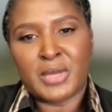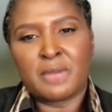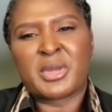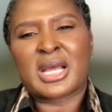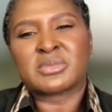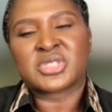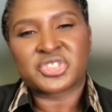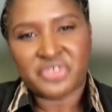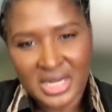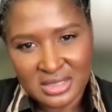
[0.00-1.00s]
and it becomes
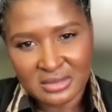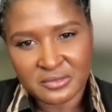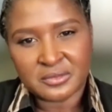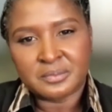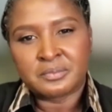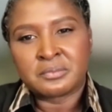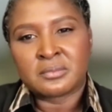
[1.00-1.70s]
destructive.